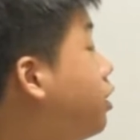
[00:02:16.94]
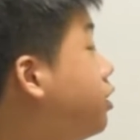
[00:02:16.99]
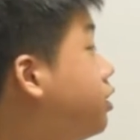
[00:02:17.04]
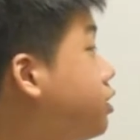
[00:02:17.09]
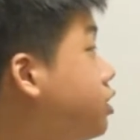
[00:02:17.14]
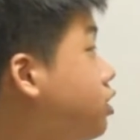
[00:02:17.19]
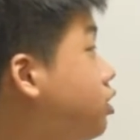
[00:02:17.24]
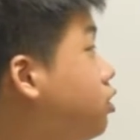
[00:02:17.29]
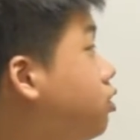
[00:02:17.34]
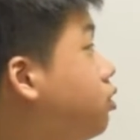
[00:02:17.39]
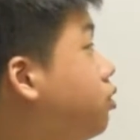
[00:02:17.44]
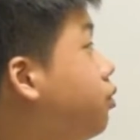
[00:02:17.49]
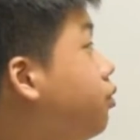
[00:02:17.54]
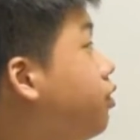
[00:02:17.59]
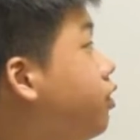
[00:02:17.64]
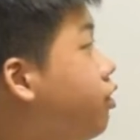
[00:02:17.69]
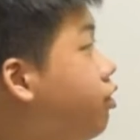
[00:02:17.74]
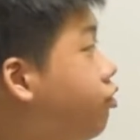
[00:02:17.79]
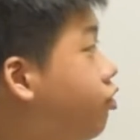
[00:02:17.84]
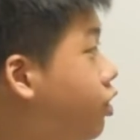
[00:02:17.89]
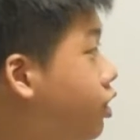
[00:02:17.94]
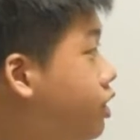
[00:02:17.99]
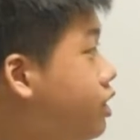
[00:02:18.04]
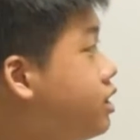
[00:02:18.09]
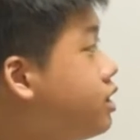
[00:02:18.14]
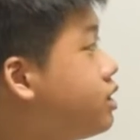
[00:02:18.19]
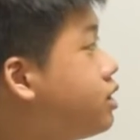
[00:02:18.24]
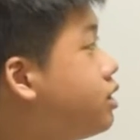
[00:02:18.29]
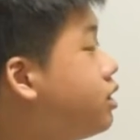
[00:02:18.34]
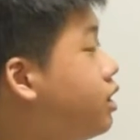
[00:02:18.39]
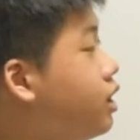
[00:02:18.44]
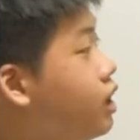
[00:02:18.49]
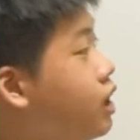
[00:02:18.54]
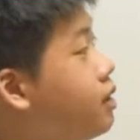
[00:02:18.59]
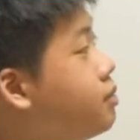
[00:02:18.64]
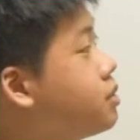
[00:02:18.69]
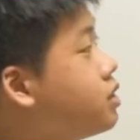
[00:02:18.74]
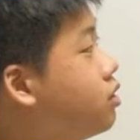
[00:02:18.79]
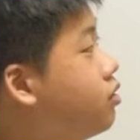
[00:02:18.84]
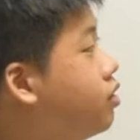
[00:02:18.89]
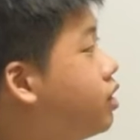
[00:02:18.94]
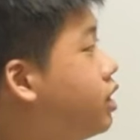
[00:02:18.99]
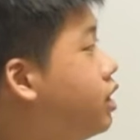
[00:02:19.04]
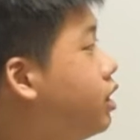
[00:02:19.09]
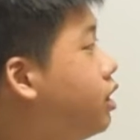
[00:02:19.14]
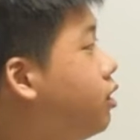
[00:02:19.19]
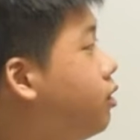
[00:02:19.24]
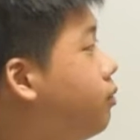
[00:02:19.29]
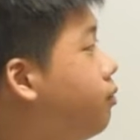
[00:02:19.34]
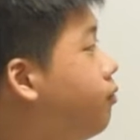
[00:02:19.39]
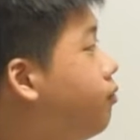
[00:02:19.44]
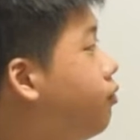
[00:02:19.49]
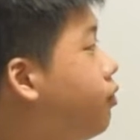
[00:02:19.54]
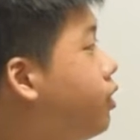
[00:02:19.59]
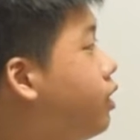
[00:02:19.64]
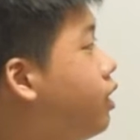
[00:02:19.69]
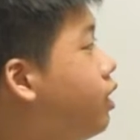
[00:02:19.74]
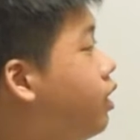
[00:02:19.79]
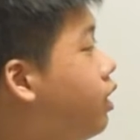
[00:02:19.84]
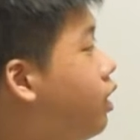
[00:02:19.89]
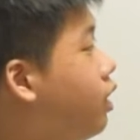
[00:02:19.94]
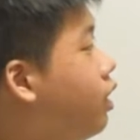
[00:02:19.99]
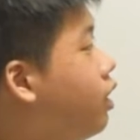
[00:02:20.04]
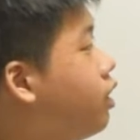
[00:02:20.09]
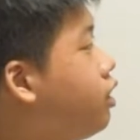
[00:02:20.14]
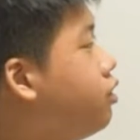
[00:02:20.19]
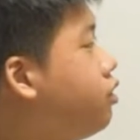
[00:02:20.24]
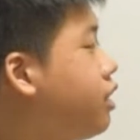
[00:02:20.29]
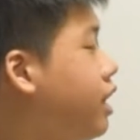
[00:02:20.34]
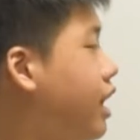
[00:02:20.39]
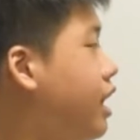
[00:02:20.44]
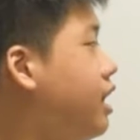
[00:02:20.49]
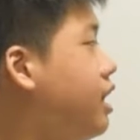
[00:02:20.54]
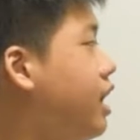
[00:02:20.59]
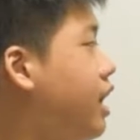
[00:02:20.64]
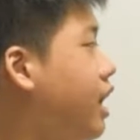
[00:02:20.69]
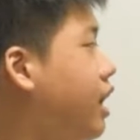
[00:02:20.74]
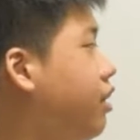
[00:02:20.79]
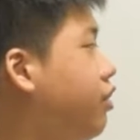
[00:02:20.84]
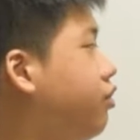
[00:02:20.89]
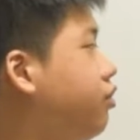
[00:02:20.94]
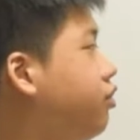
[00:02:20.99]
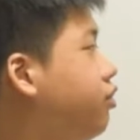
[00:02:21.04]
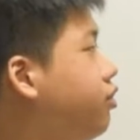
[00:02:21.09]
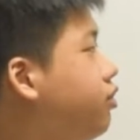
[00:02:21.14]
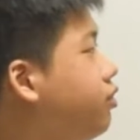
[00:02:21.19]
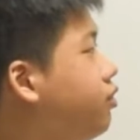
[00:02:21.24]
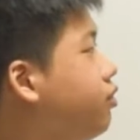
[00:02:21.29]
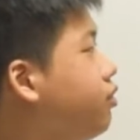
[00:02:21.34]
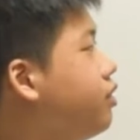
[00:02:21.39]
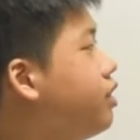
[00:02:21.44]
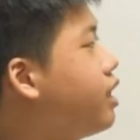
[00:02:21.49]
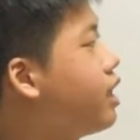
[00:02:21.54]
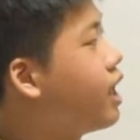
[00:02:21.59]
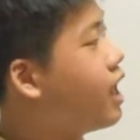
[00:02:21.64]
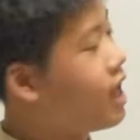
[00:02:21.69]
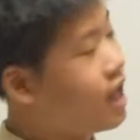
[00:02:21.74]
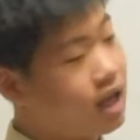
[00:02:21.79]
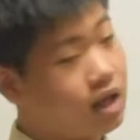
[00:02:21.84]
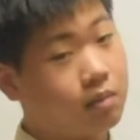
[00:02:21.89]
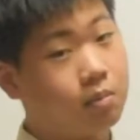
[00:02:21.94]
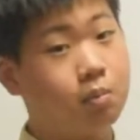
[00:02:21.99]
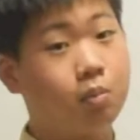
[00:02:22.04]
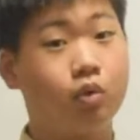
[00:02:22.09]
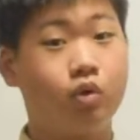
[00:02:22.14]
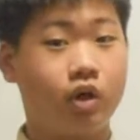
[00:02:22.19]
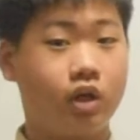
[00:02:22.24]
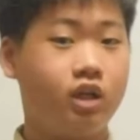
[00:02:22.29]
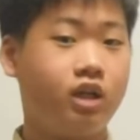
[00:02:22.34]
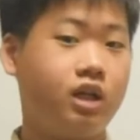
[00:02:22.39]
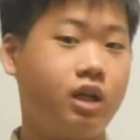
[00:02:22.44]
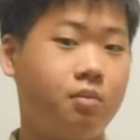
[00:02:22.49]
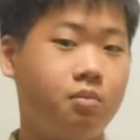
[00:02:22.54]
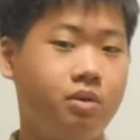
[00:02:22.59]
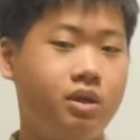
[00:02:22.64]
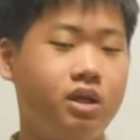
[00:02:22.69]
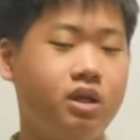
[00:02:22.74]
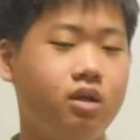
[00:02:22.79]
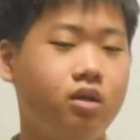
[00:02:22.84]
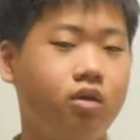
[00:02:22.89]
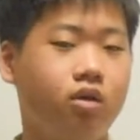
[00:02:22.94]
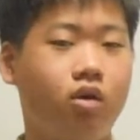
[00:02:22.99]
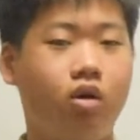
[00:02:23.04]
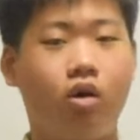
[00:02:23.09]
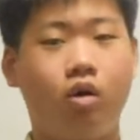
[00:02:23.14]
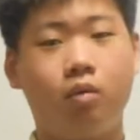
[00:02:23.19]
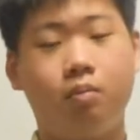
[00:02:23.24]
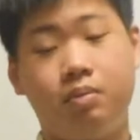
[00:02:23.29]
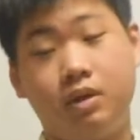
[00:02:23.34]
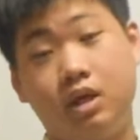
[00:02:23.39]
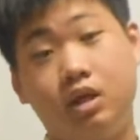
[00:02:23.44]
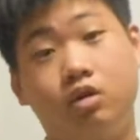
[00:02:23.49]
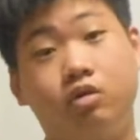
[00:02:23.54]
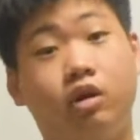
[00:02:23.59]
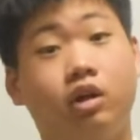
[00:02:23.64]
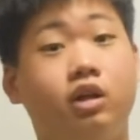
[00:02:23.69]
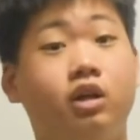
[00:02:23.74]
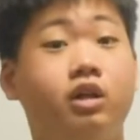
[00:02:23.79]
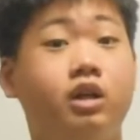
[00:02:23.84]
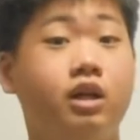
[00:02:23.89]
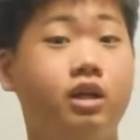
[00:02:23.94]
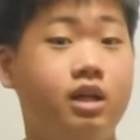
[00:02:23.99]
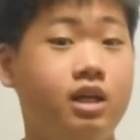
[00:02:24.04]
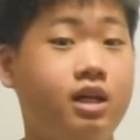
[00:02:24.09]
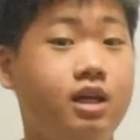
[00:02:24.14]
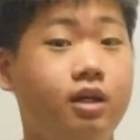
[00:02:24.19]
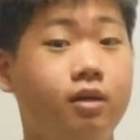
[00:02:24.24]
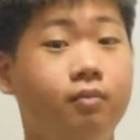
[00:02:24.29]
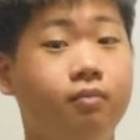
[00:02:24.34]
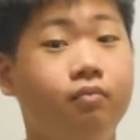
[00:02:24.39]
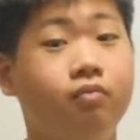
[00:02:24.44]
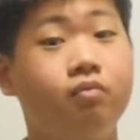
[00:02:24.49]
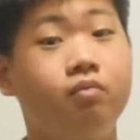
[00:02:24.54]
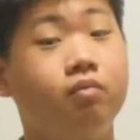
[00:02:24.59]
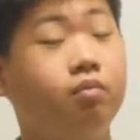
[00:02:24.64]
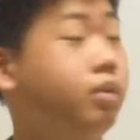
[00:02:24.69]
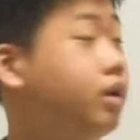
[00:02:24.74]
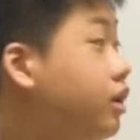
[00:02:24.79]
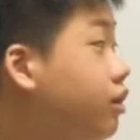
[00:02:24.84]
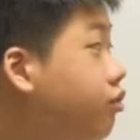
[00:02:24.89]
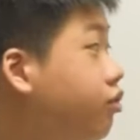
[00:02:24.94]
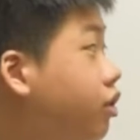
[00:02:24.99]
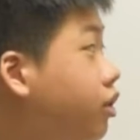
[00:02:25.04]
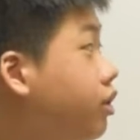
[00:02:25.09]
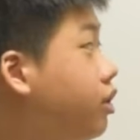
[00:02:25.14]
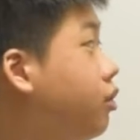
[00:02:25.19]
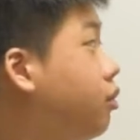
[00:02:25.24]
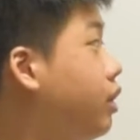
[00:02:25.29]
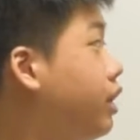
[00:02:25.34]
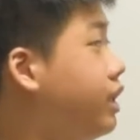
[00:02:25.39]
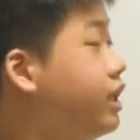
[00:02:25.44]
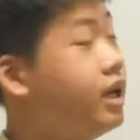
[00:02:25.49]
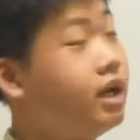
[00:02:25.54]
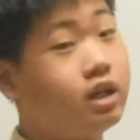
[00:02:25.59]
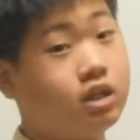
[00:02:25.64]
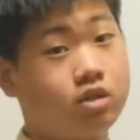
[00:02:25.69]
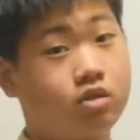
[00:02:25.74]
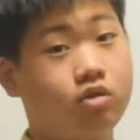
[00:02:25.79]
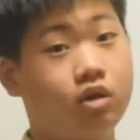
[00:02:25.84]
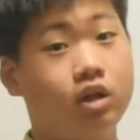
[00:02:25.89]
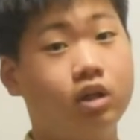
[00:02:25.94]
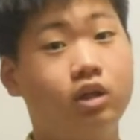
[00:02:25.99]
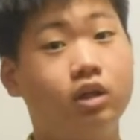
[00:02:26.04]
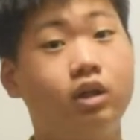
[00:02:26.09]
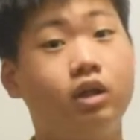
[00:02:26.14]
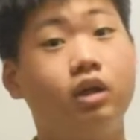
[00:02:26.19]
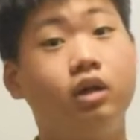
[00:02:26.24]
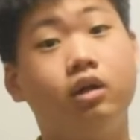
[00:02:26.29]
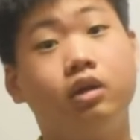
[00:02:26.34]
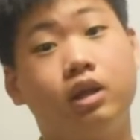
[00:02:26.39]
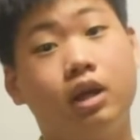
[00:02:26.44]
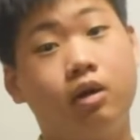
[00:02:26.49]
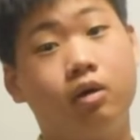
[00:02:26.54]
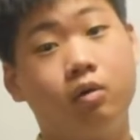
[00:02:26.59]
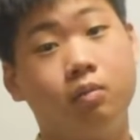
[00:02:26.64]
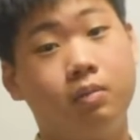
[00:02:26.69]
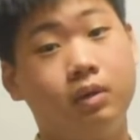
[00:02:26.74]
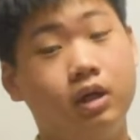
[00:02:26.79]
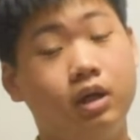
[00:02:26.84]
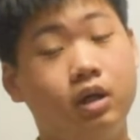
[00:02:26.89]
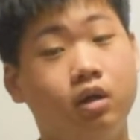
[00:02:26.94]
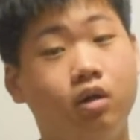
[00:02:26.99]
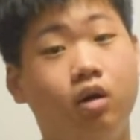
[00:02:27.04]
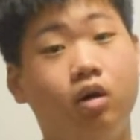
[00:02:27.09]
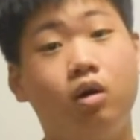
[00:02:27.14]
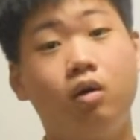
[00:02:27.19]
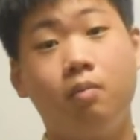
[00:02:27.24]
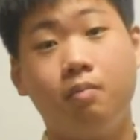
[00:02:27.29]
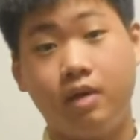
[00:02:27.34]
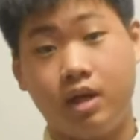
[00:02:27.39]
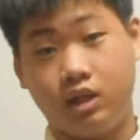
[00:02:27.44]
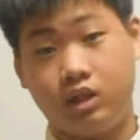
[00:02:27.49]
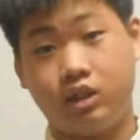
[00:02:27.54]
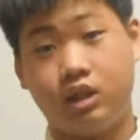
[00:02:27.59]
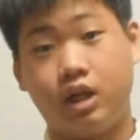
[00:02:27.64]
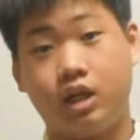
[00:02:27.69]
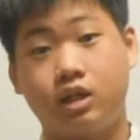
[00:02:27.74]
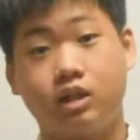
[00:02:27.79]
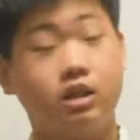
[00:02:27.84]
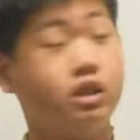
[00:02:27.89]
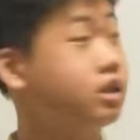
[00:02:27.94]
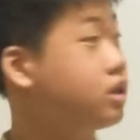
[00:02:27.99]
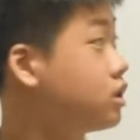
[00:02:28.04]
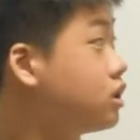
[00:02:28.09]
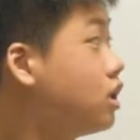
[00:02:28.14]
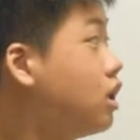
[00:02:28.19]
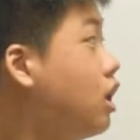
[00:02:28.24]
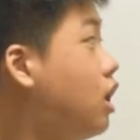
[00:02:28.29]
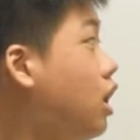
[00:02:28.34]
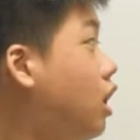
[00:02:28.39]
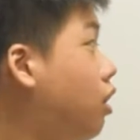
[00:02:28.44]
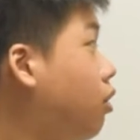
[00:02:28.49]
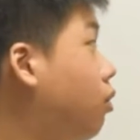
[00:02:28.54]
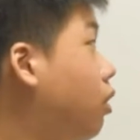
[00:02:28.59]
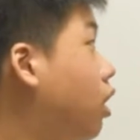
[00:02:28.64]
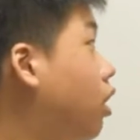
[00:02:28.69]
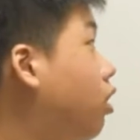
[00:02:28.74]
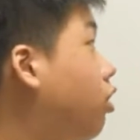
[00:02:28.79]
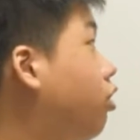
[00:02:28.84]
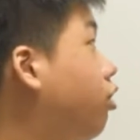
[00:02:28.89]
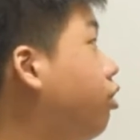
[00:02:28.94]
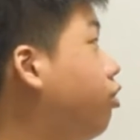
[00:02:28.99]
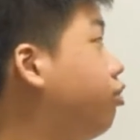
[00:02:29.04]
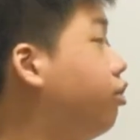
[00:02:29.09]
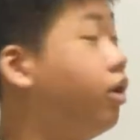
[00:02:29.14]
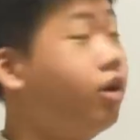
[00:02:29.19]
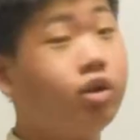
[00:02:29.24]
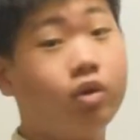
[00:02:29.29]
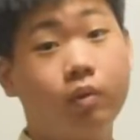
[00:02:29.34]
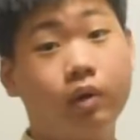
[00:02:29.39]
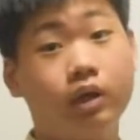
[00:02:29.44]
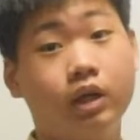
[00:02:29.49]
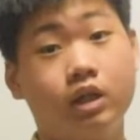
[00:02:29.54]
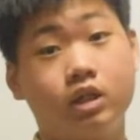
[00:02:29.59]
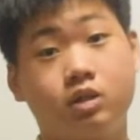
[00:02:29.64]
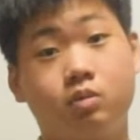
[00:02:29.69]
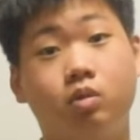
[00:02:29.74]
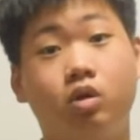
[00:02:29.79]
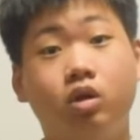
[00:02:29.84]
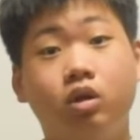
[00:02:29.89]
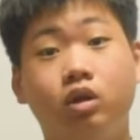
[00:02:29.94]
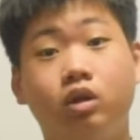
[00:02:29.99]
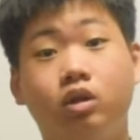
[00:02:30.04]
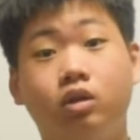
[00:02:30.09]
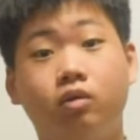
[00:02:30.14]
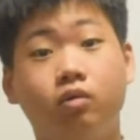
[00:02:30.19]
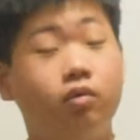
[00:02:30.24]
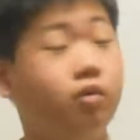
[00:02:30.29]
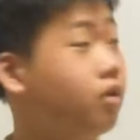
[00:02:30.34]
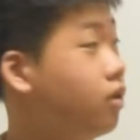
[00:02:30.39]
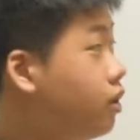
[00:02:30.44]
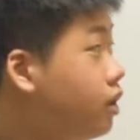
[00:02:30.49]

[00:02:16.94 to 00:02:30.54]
So for this ellipse over here, you can have a greater than b or b greater than a. But for the one that is greater, that will be your major axis, while for the one that's smaller,